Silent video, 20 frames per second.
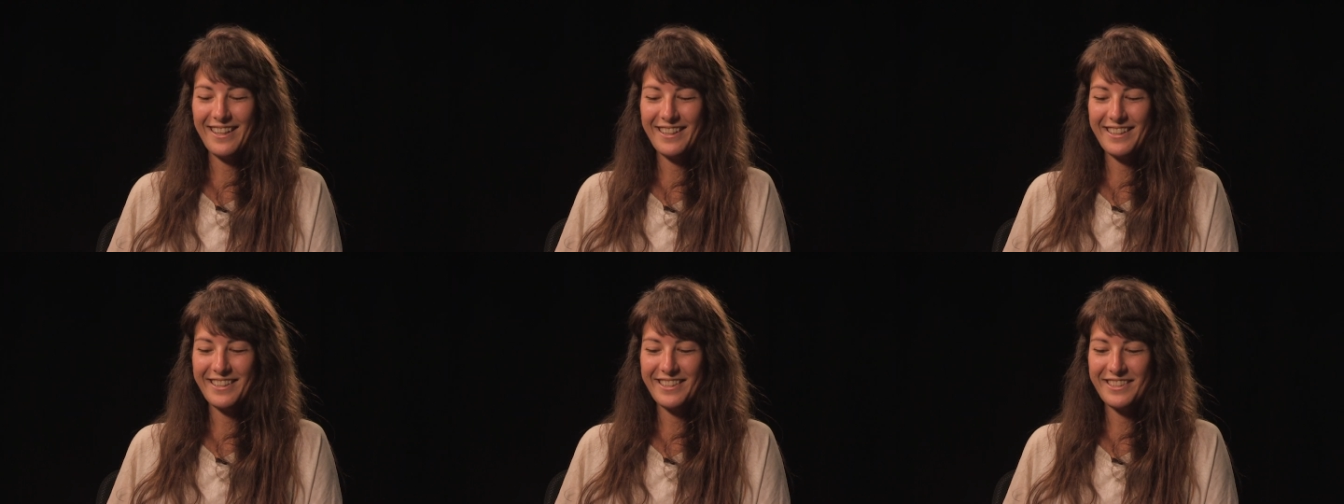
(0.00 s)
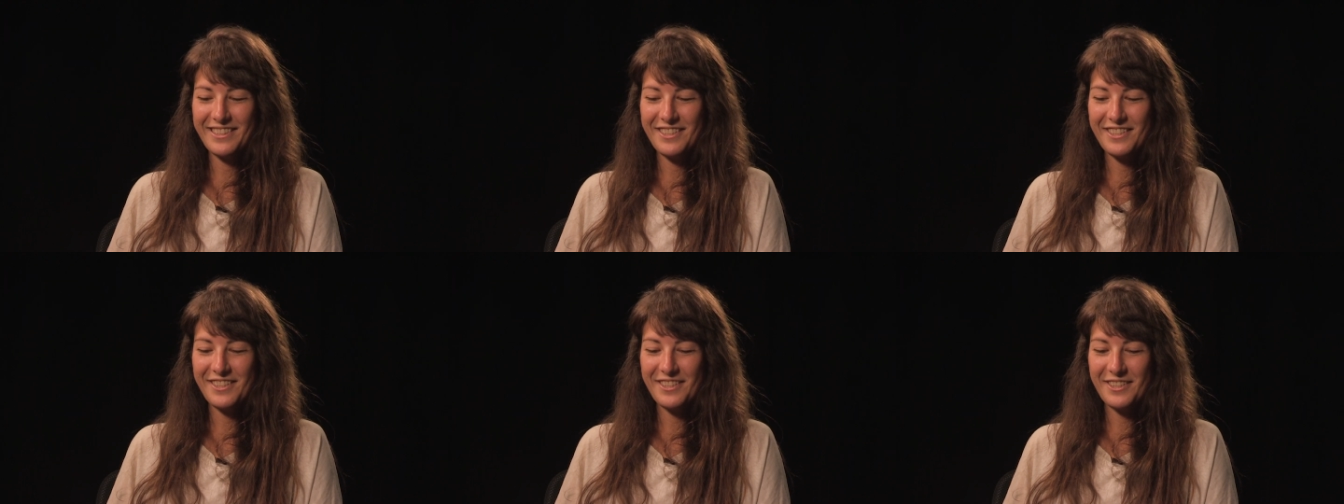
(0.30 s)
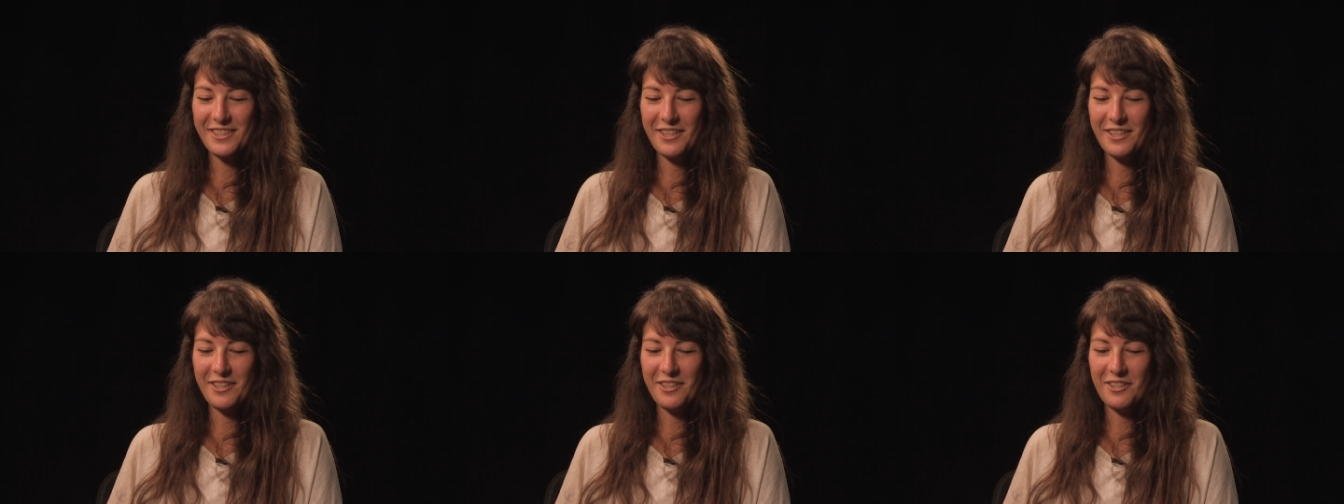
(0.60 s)
and.
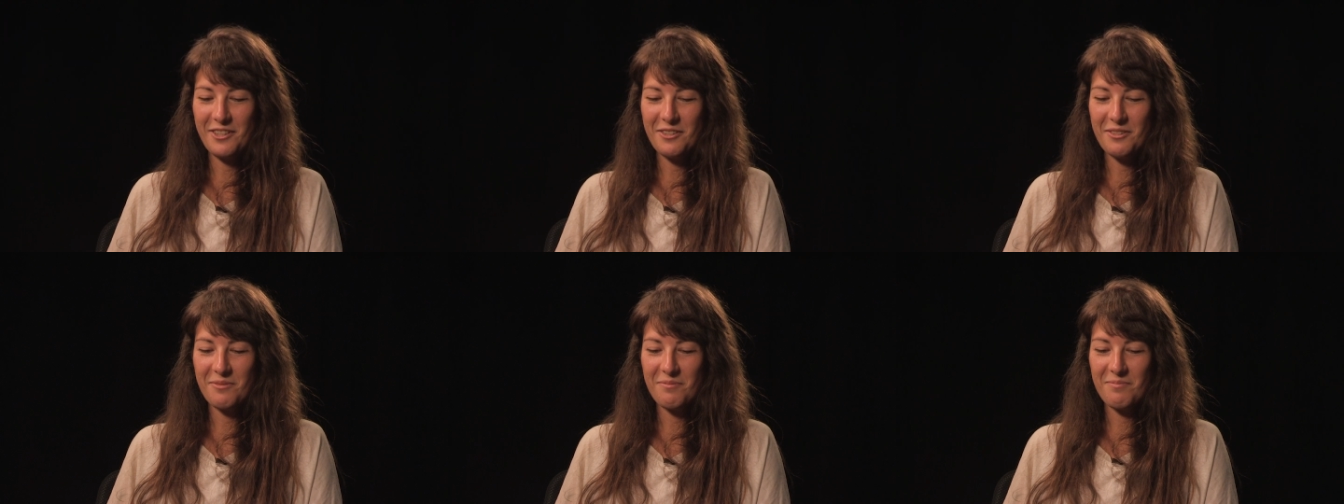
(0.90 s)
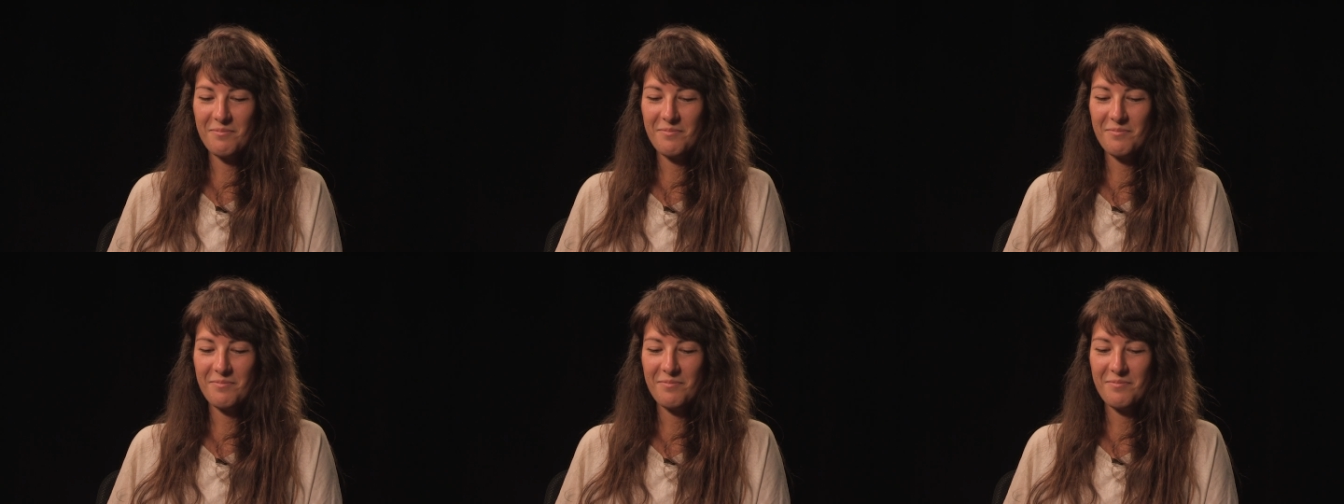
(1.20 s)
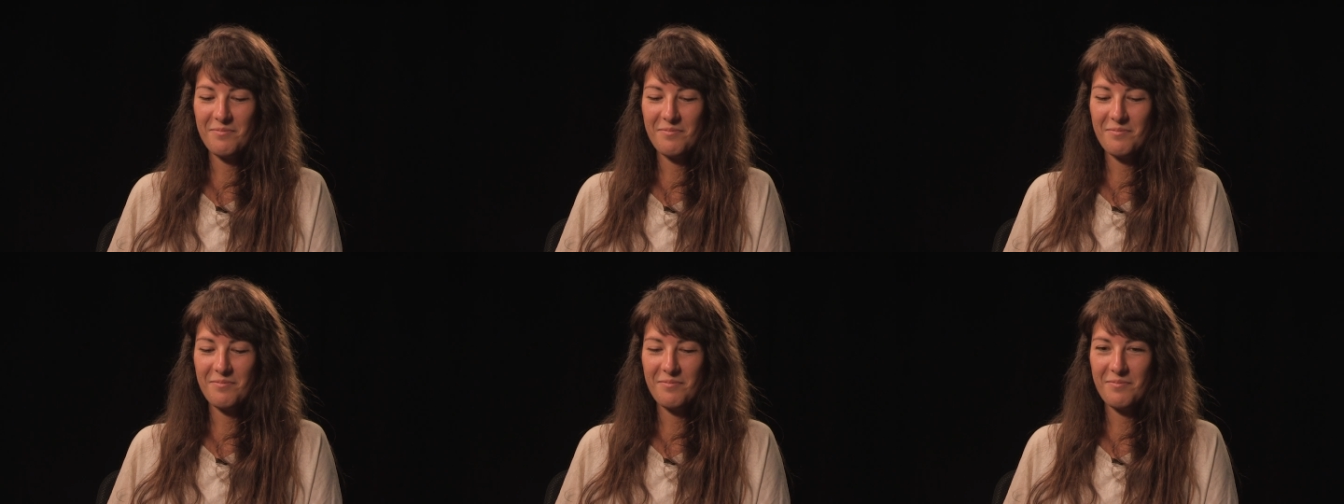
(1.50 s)
Um,
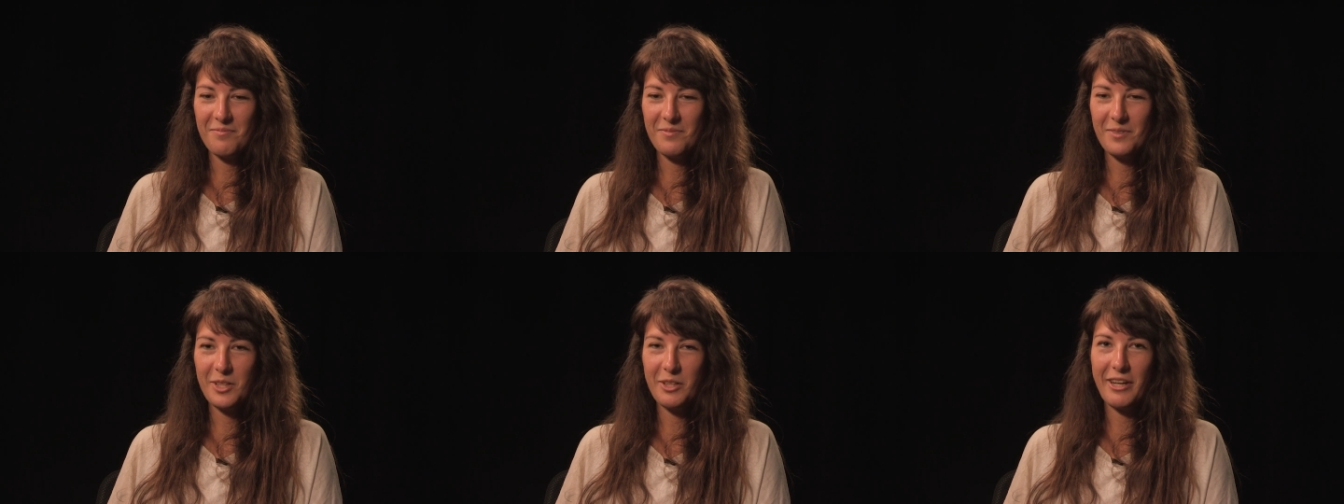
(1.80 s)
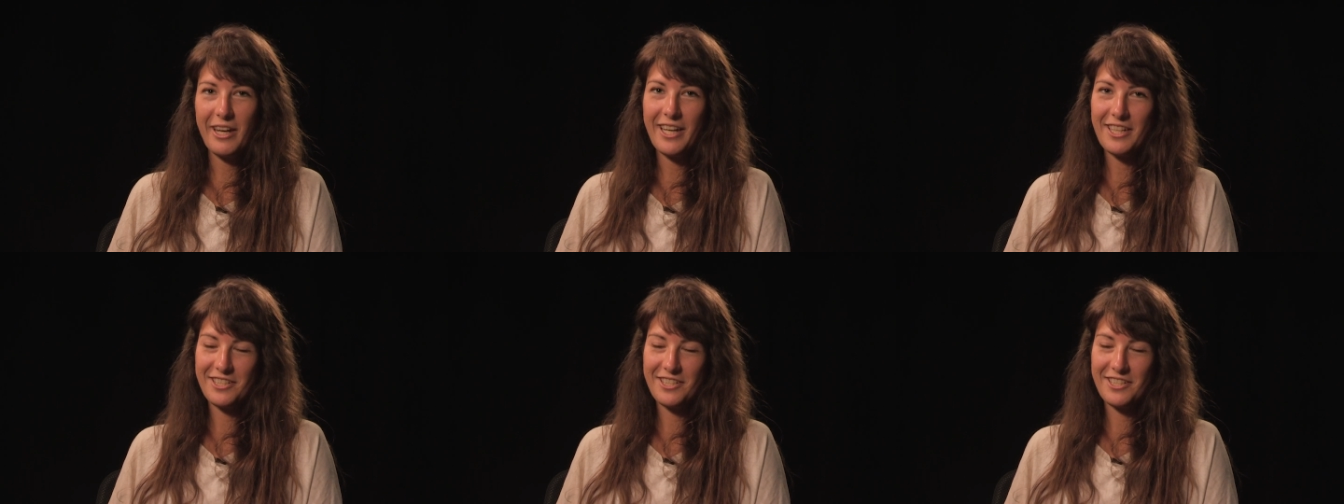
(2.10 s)
you know,